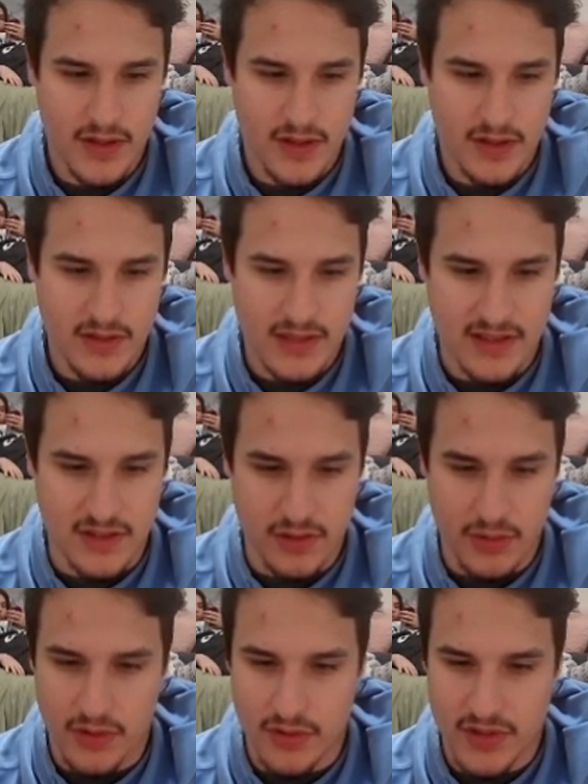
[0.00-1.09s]
So that didn't do
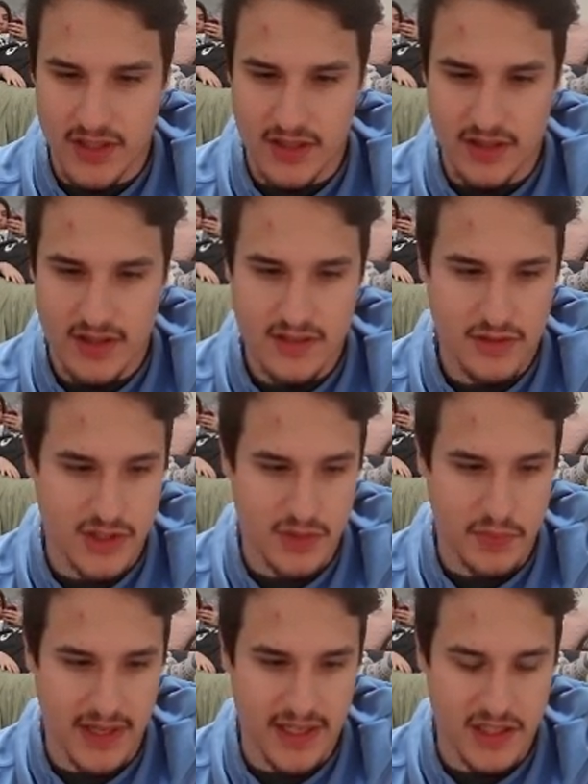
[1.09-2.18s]
a whole ton. Let's go
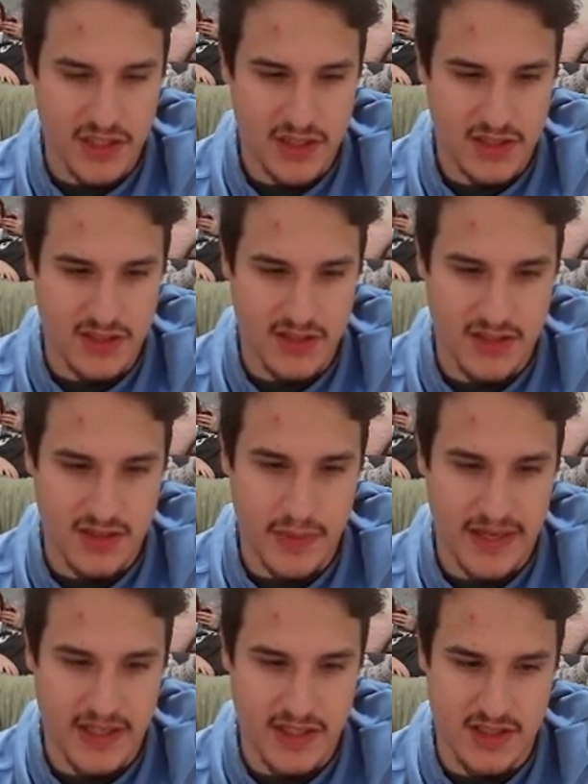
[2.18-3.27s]
Splash, since
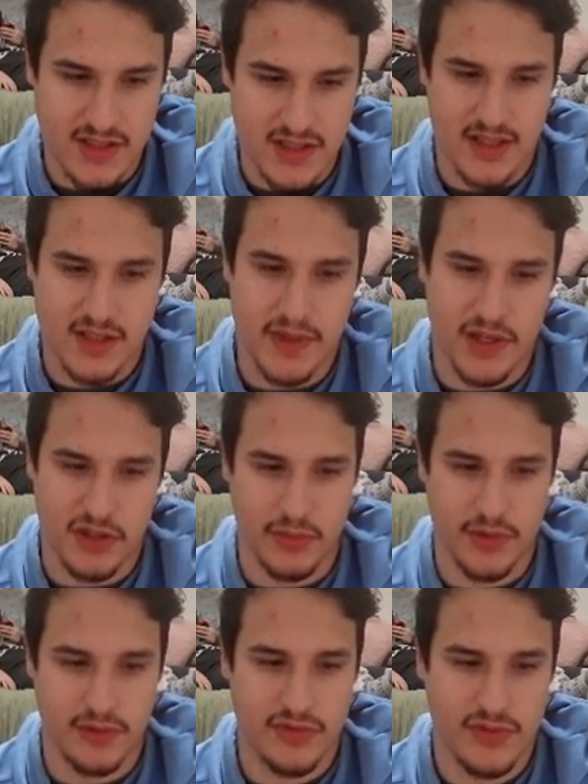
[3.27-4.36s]
Splash is a special
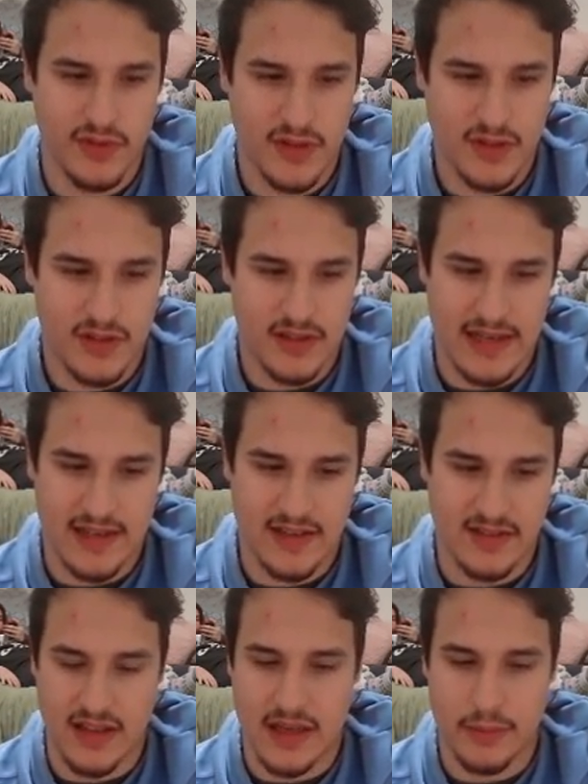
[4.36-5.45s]
move. Yeah, it does
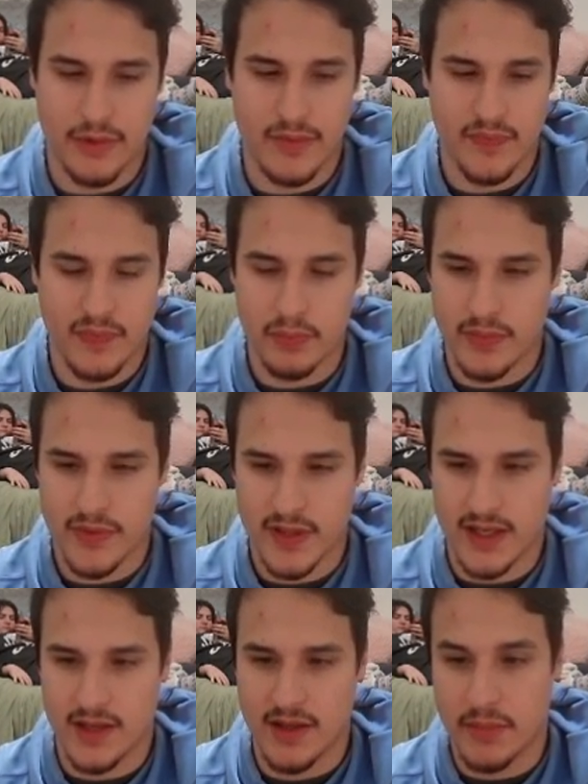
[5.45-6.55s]
a lot more.
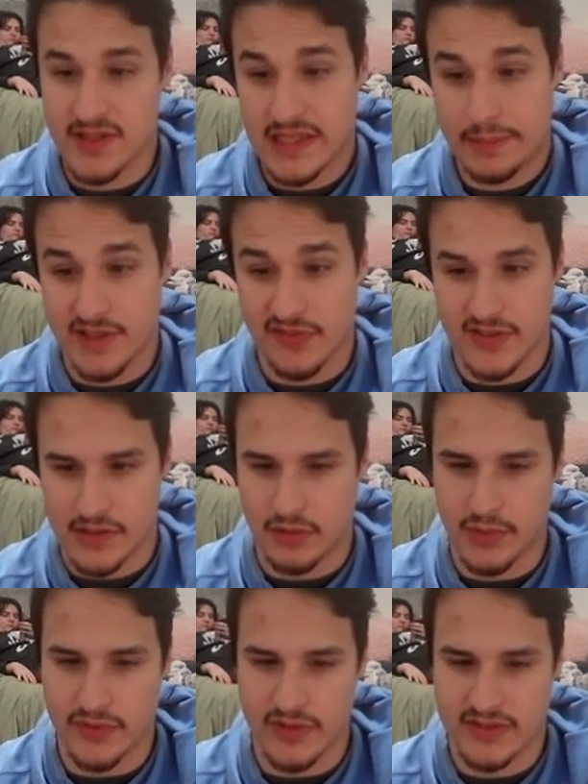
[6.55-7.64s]
Mud Slap is a physical
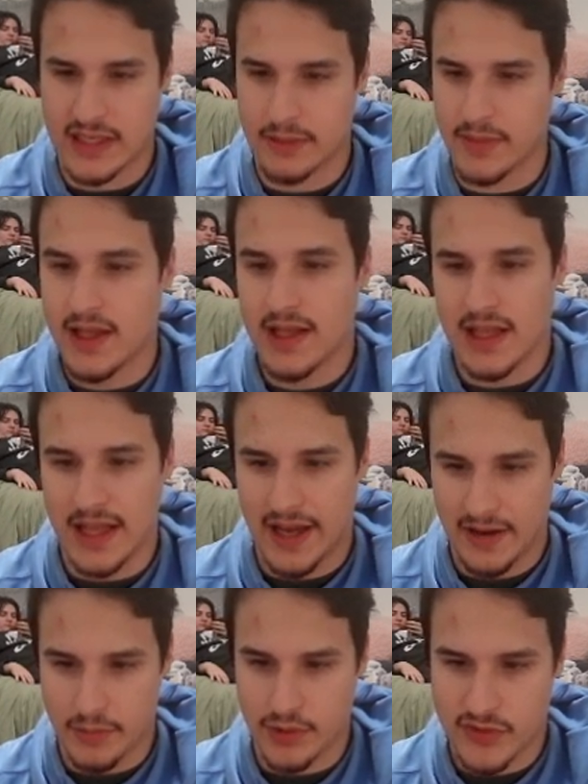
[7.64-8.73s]
move in this game. A lot
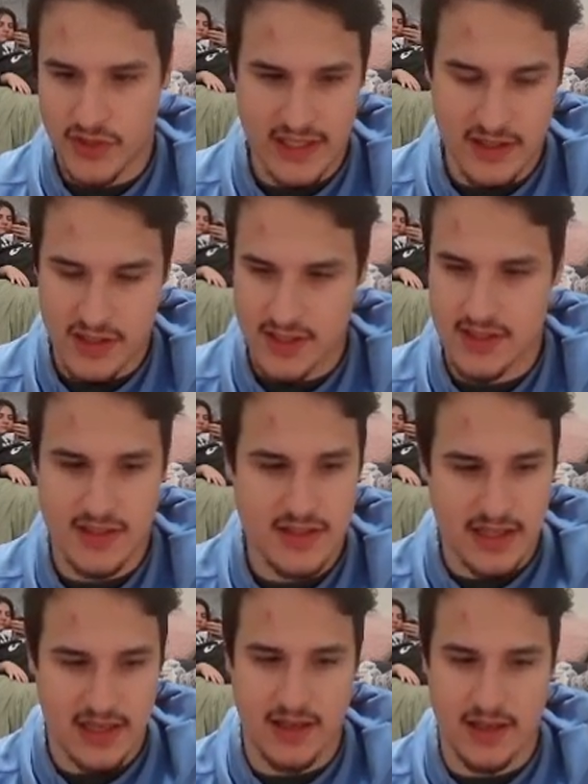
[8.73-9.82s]
of move
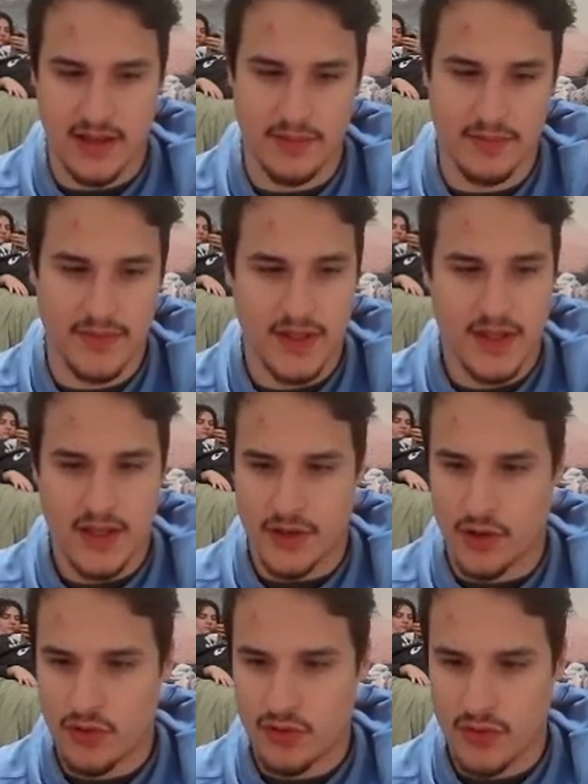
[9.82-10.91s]
changes,
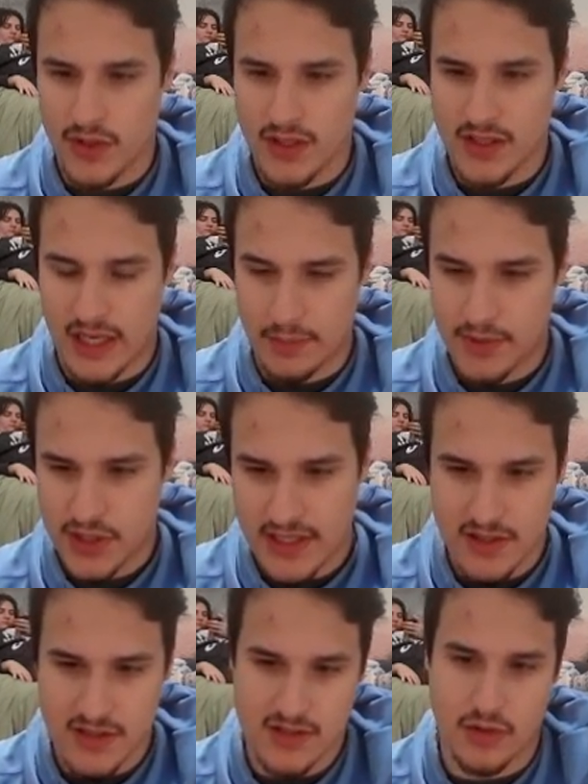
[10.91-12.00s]
no type
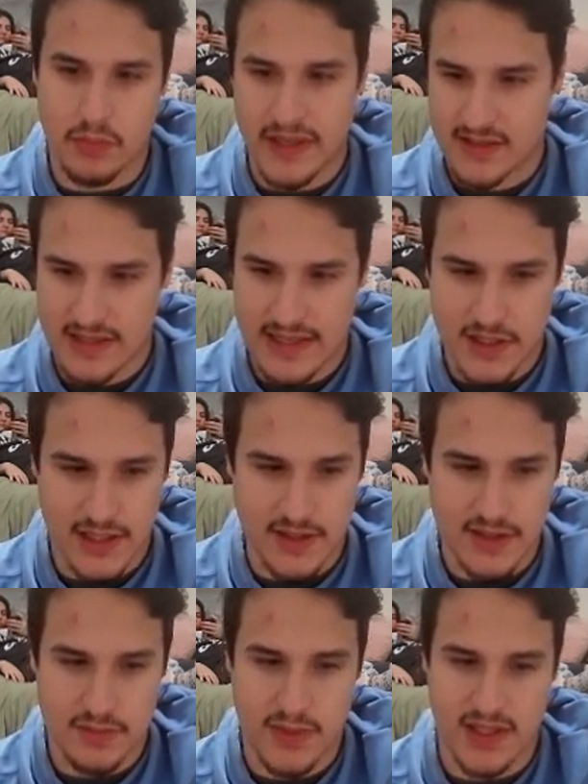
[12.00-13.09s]
changes, no base stat
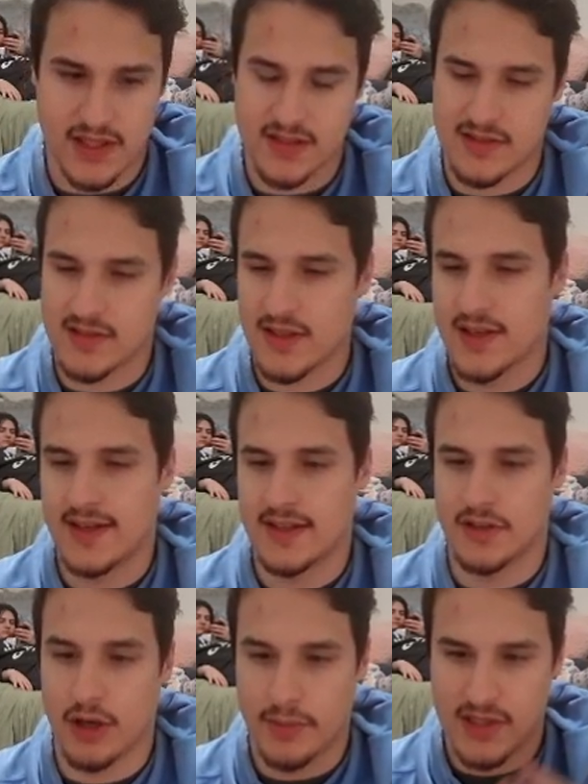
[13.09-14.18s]
changes, because it's a
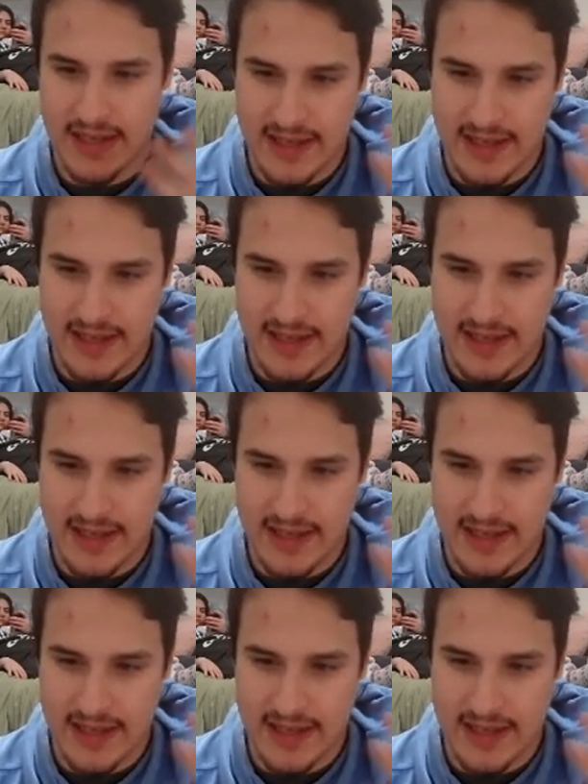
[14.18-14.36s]
garbage hack.